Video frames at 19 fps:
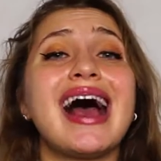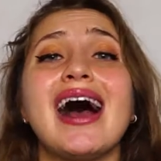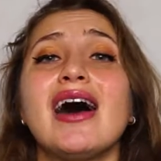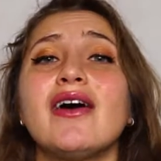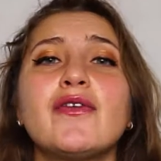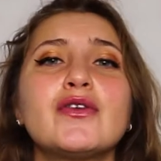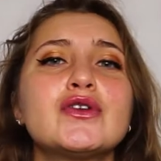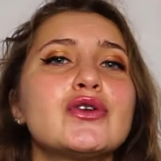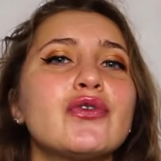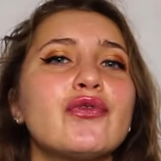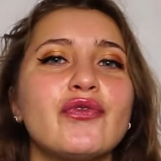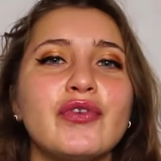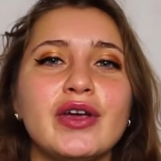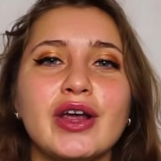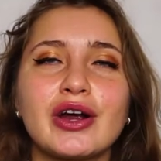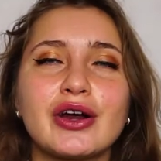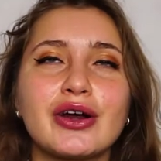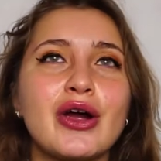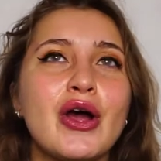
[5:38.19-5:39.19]
have to
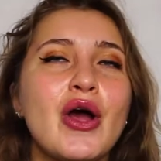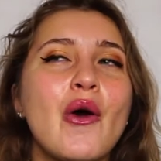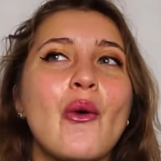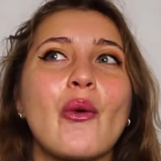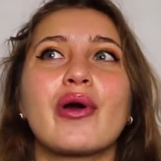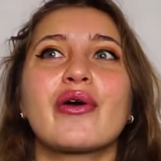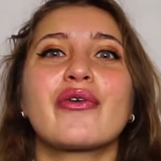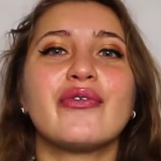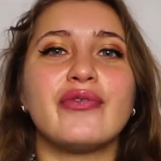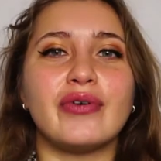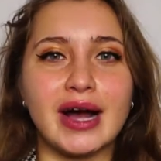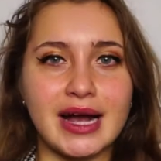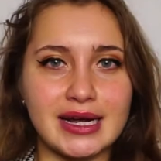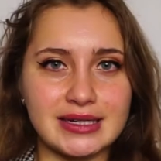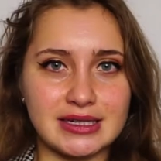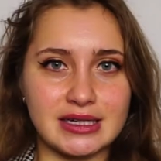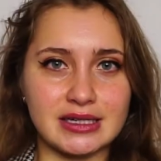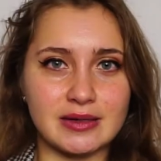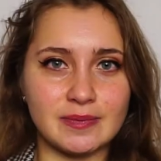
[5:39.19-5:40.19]
fear or
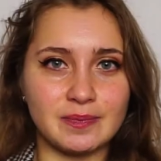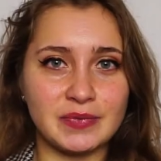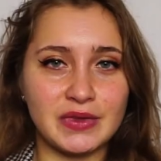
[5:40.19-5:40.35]
fight it.